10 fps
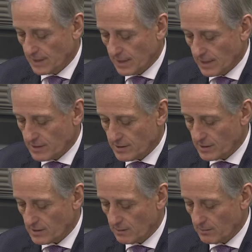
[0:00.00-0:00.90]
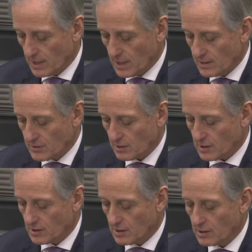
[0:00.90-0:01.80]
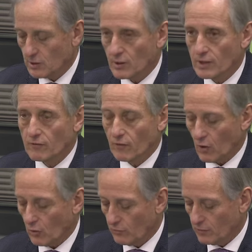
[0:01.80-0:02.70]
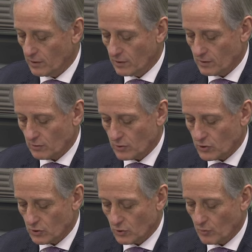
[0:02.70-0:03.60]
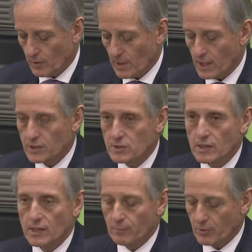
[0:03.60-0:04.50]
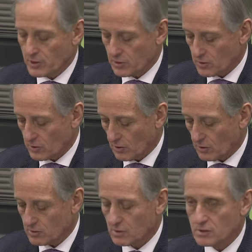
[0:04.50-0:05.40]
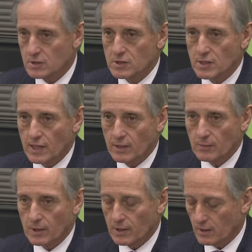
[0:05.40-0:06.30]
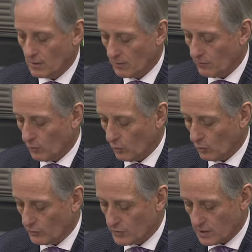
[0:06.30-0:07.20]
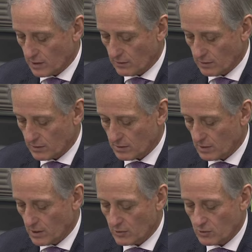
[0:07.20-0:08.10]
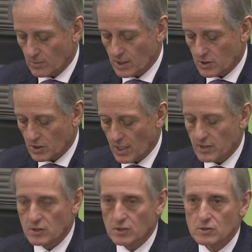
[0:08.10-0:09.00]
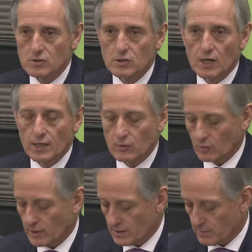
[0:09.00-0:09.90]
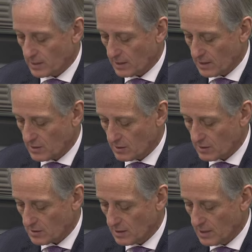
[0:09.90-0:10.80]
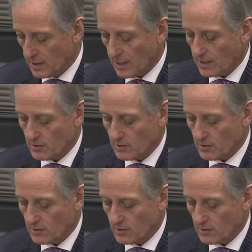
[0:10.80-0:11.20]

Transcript: our system needs to continually evolve to ensure we manage our precious stocks sustainably for all New Zealanders, to meet changing societal expectations and